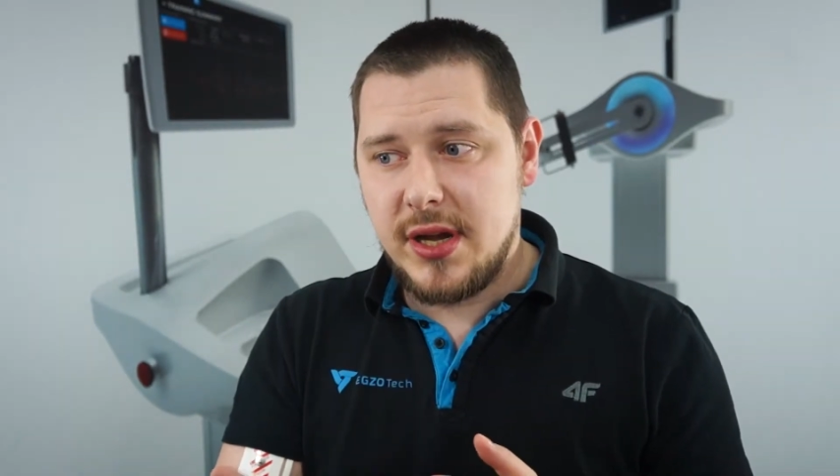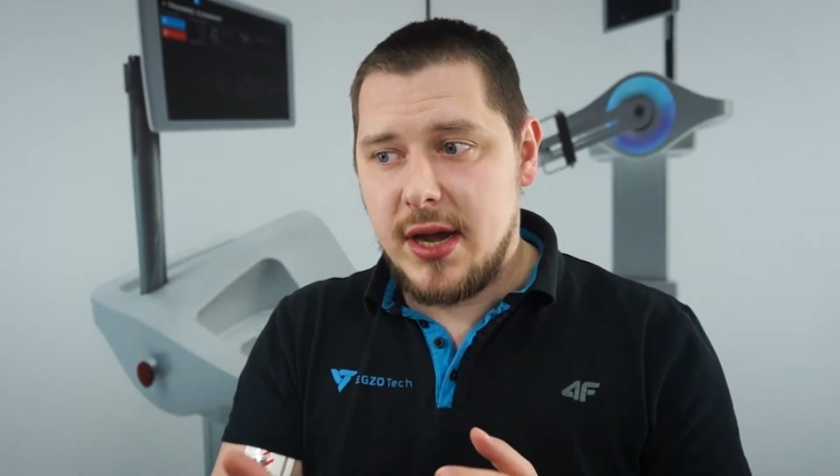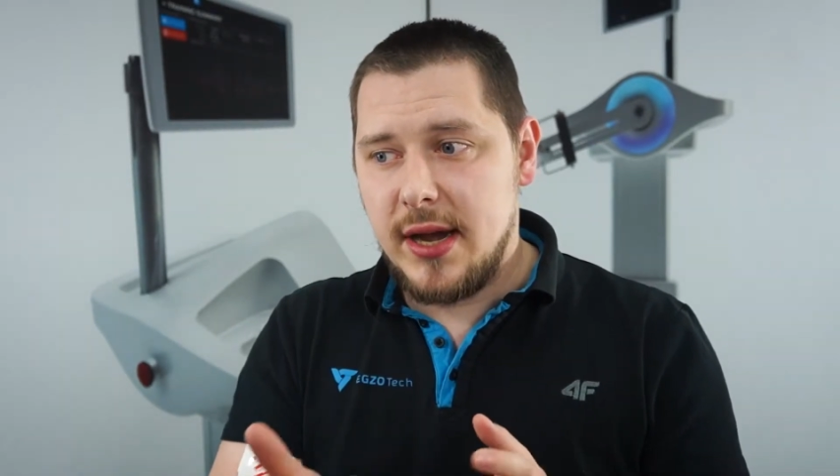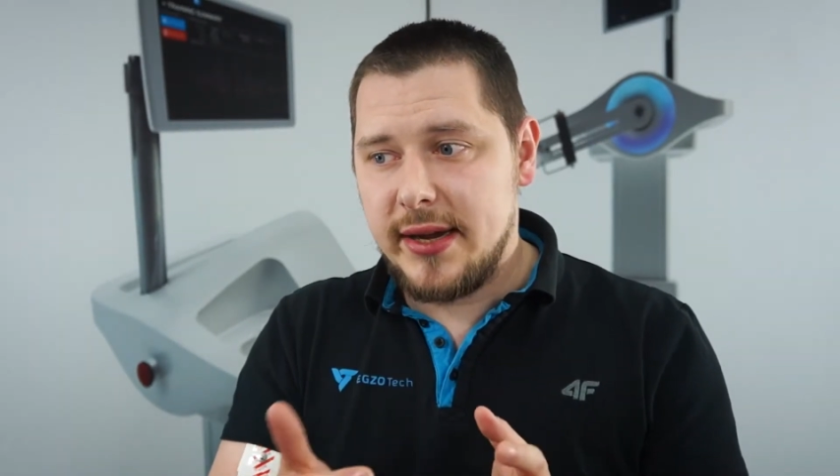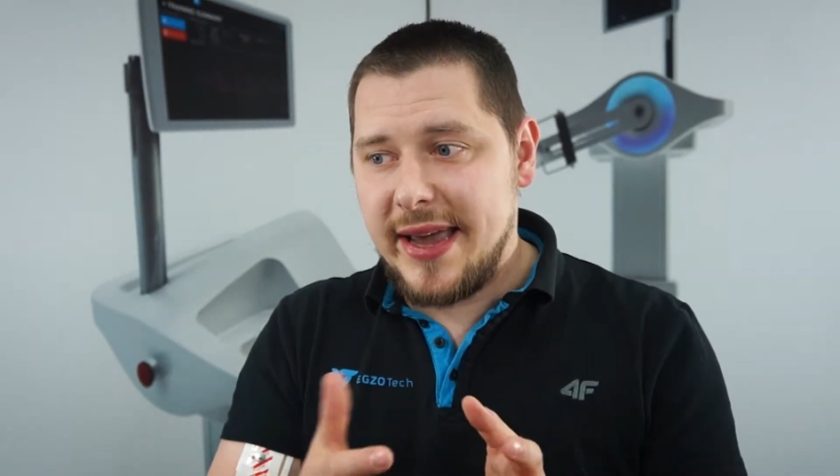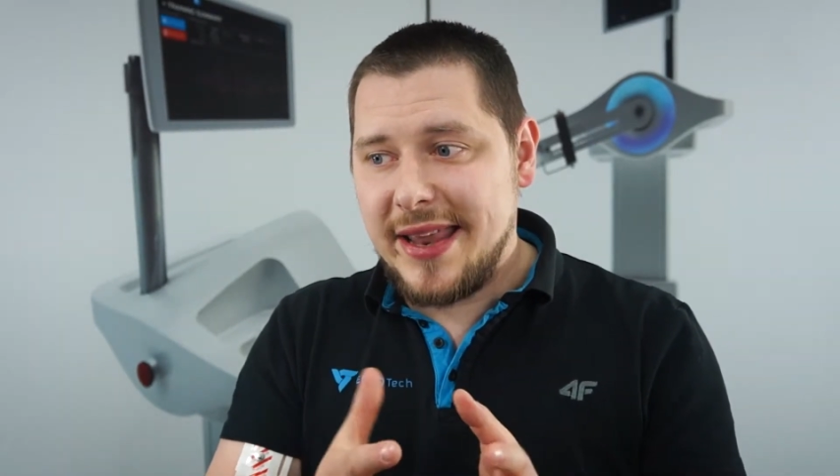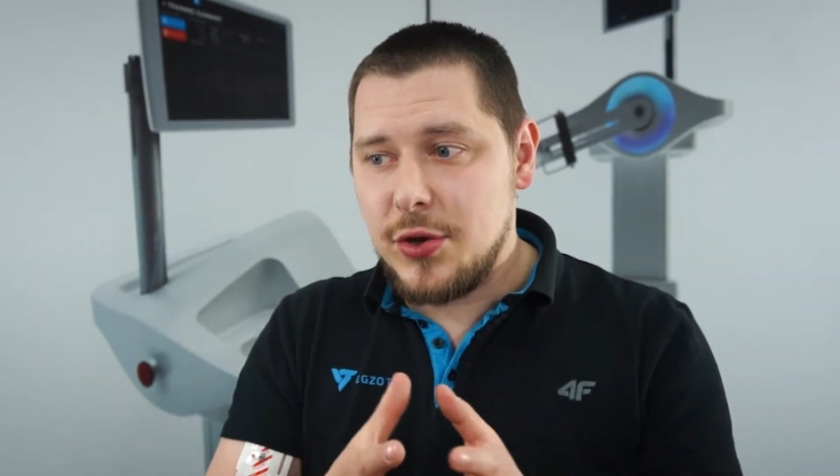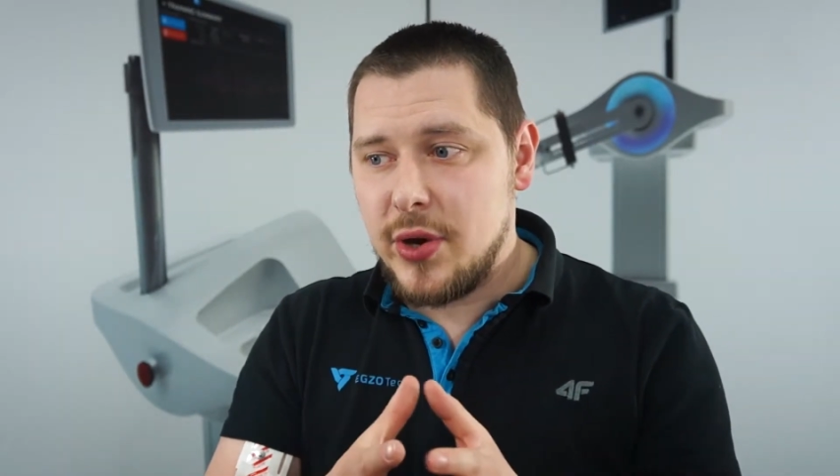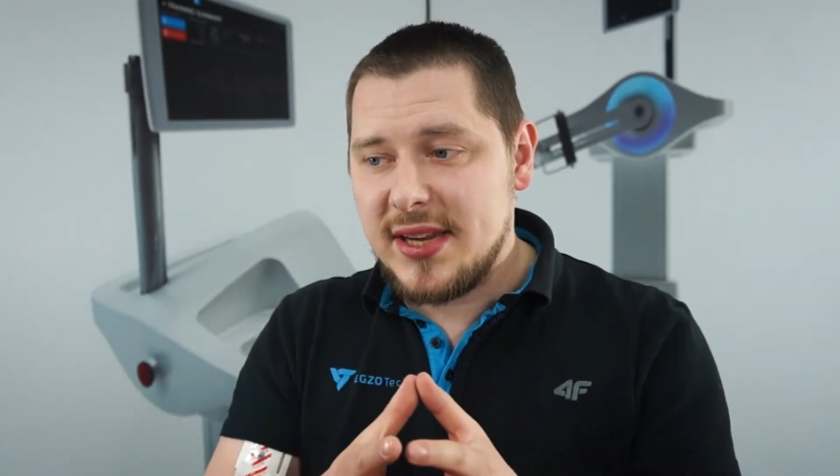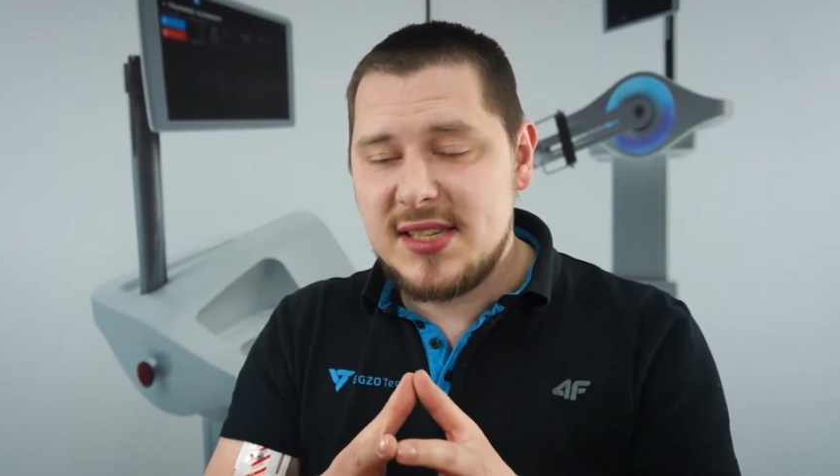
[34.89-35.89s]
Uh, can
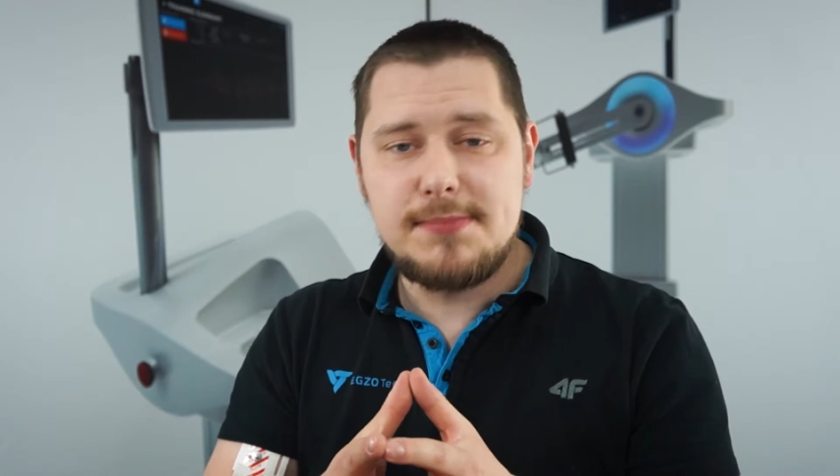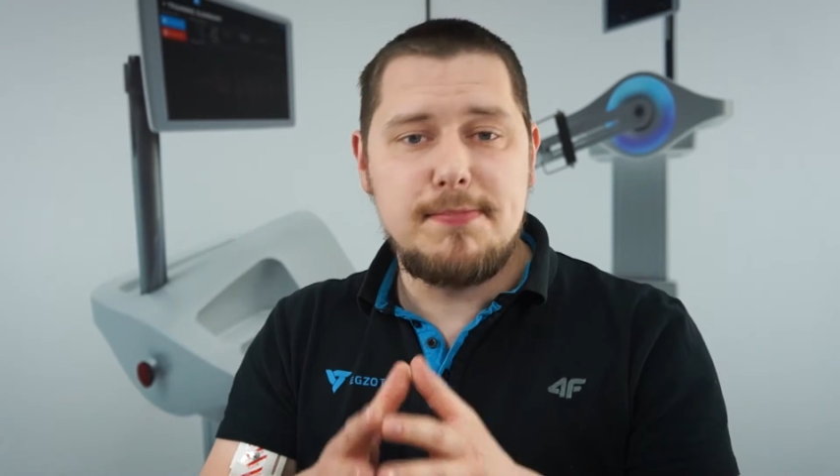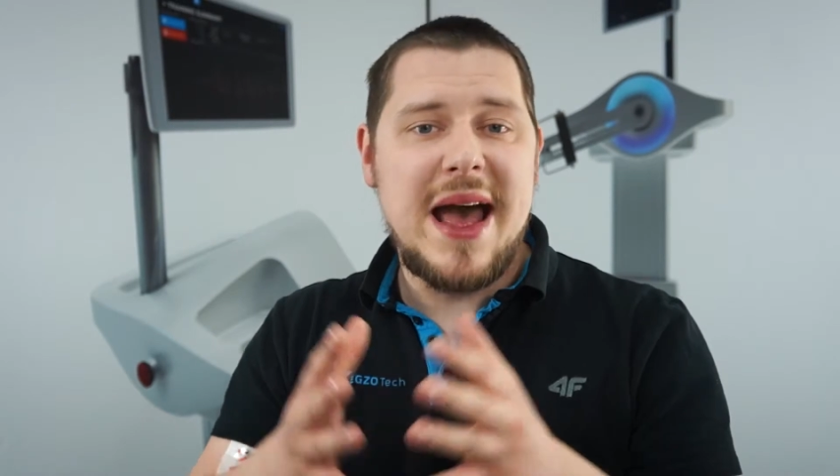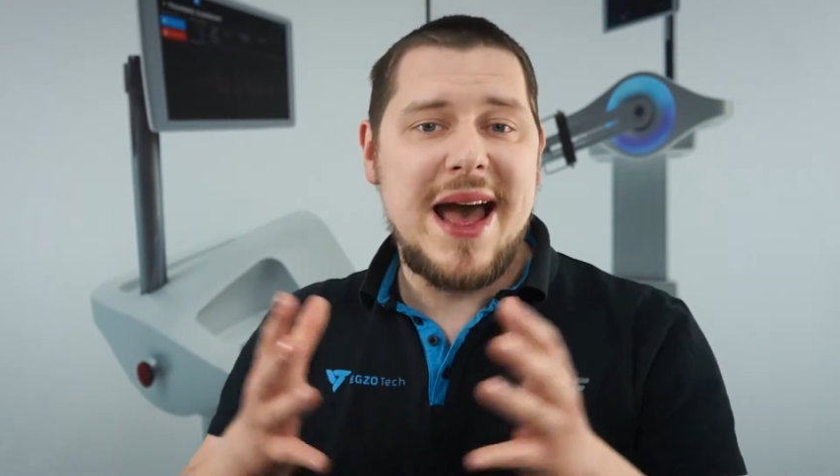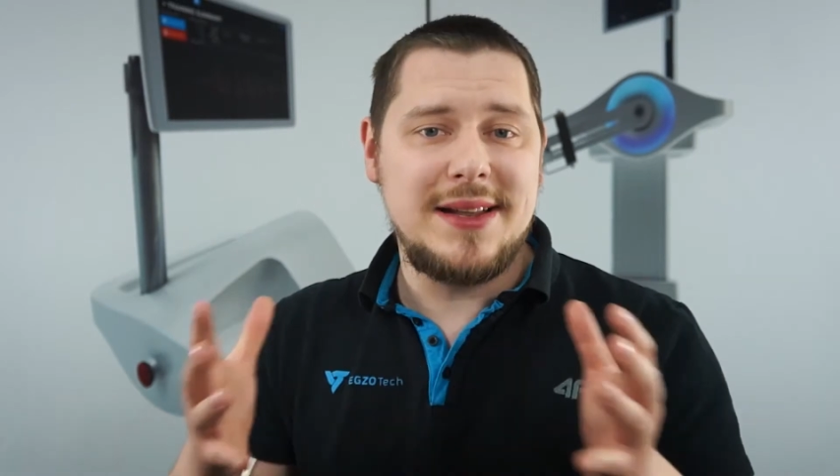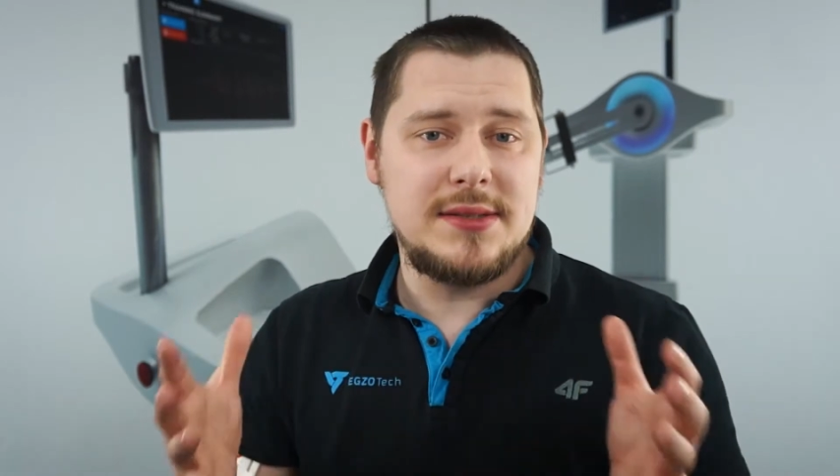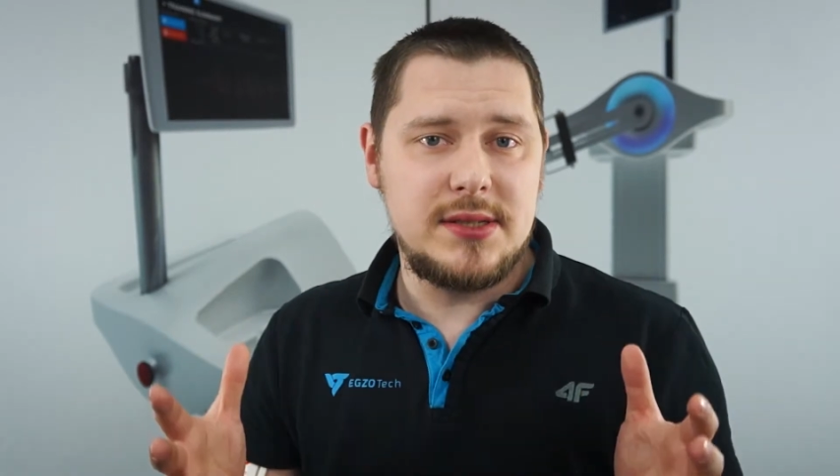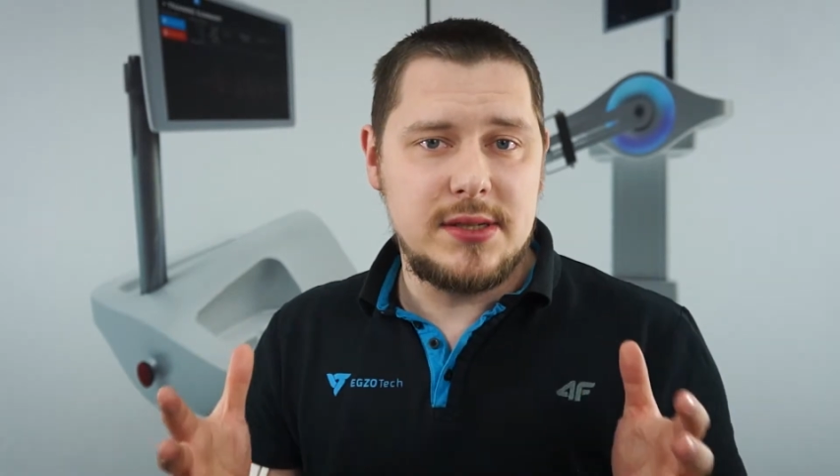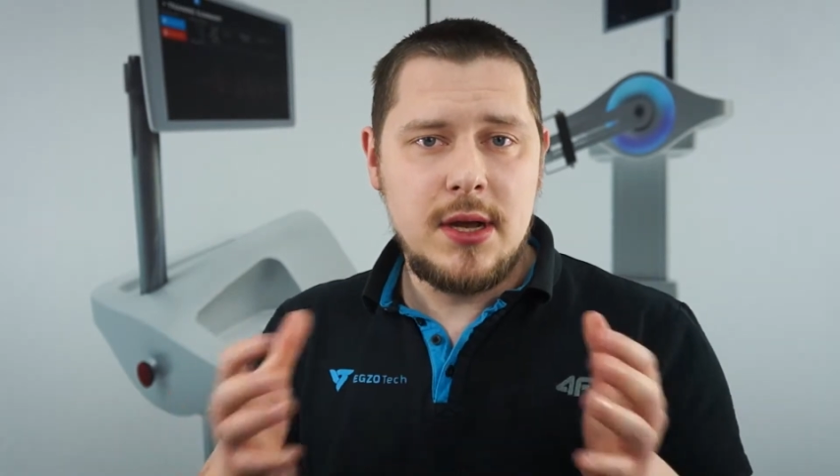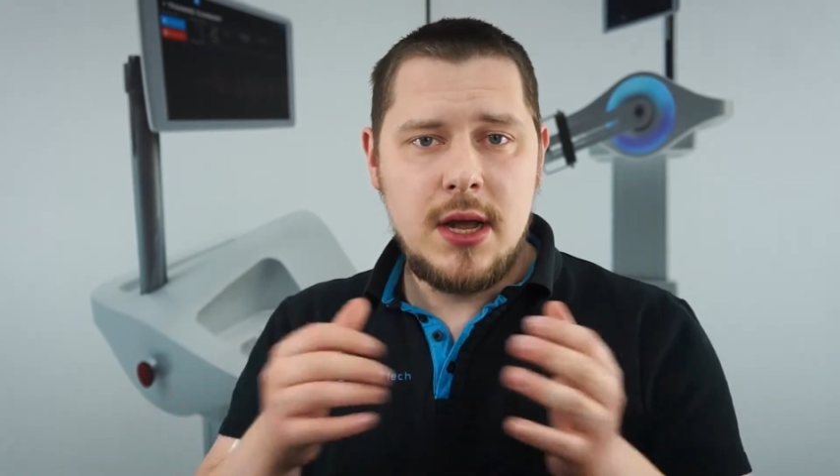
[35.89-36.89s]
you expand